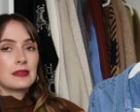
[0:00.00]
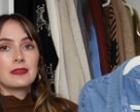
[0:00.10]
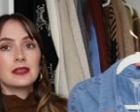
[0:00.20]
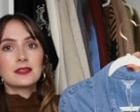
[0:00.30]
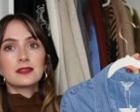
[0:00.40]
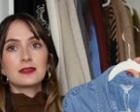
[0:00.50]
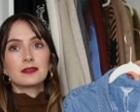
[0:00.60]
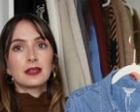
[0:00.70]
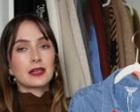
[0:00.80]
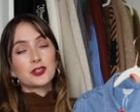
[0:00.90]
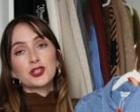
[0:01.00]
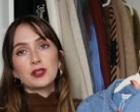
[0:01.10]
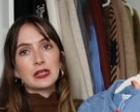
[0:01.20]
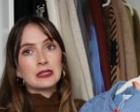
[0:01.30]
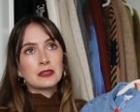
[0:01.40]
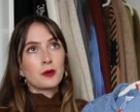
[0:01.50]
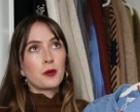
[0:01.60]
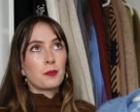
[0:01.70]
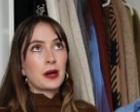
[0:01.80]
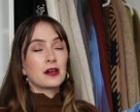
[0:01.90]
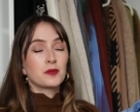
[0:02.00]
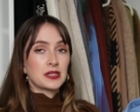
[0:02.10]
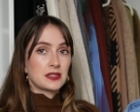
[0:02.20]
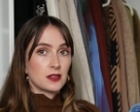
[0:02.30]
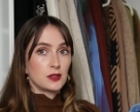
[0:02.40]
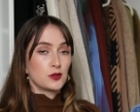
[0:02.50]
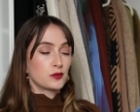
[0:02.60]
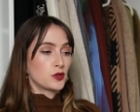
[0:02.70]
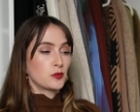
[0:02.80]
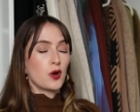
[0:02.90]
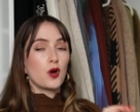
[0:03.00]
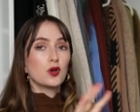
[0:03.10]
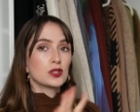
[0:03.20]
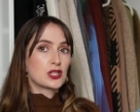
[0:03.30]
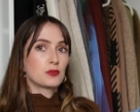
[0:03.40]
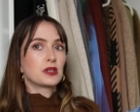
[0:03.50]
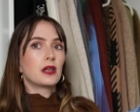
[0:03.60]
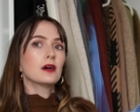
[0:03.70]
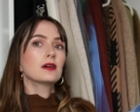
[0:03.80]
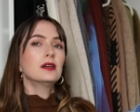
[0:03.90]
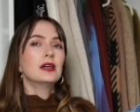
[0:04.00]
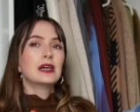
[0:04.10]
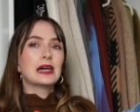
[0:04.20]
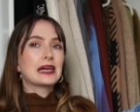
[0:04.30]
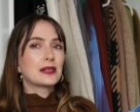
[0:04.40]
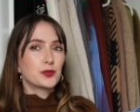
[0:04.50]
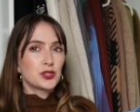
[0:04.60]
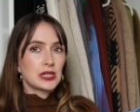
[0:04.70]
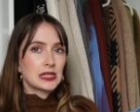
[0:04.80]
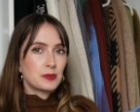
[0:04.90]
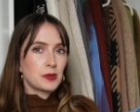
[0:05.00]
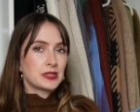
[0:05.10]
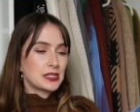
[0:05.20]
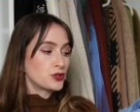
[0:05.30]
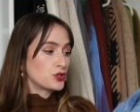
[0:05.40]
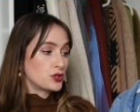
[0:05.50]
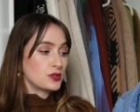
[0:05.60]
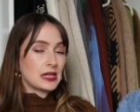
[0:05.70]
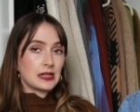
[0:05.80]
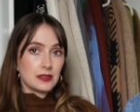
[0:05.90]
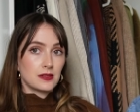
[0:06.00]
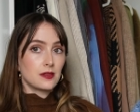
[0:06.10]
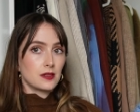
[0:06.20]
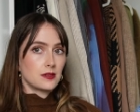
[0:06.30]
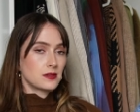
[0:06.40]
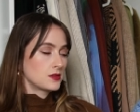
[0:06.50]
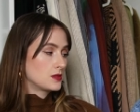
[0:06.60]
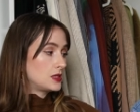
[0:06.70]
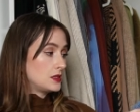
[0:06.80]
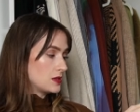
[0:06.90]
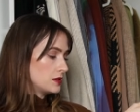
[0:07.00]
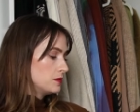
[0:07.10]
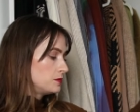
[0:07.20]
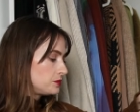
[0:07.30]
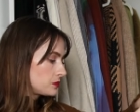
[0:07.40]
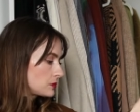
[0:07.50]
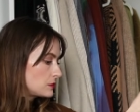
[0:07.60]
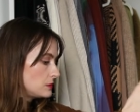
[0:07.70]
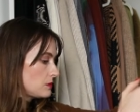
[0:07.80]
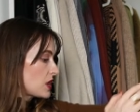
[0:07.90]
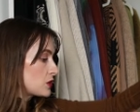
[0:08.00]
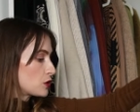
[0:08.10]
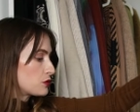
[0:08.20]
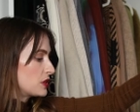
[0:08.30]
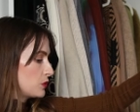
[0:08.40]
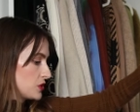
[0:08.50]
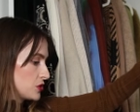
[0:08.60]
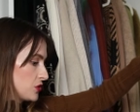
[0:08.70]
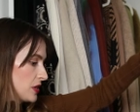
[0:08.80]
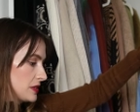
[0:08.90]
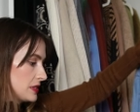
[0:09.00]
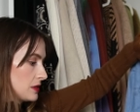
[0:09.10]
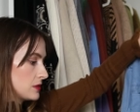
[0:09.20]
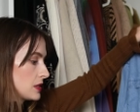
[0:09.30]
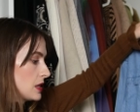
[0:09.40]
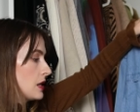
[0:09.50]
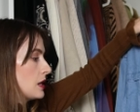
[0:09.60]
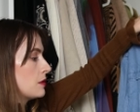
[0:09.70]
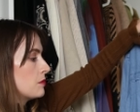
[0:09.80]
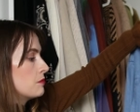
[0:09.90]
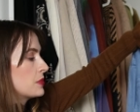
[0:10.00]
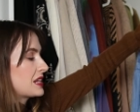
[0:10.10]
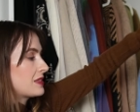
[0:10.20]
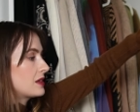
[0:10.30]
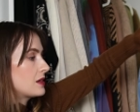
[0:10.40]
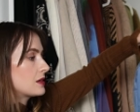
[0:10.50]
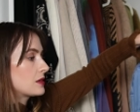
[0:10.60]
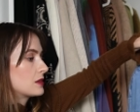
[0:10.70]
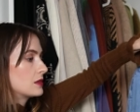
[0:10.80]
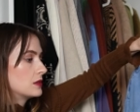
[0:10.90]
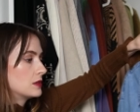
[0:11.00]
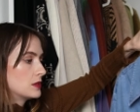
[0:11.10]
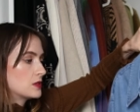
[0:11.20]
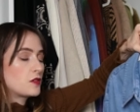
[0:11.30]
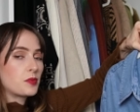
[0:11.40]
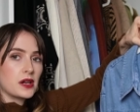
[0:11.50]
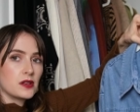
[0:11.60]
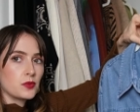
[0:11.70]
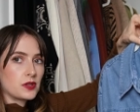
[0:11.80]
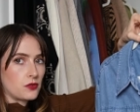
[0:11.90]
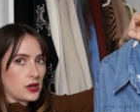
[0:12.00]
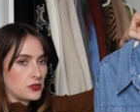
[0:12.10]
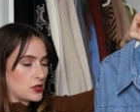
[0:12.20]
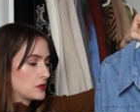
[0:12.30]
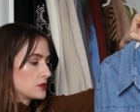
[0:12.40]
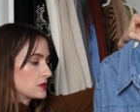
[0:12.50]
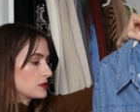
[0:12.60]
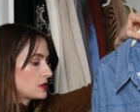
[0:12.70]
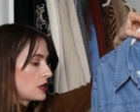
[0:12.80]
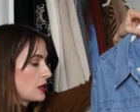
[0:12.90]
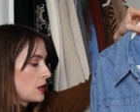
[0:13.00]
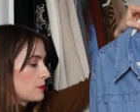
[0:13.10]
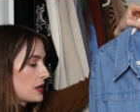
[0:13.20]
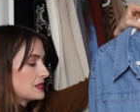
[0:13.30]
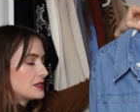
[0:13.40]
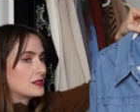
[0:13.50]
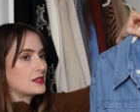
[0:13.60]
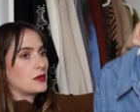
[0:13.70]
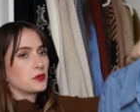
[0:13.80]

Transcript: this, like, a shirt is part of my style uniform all summer long, and I would just like to be able to introduce that into this season. So I really want to try this out. But I think, so I've paired it with the grey trousers. But as you can see,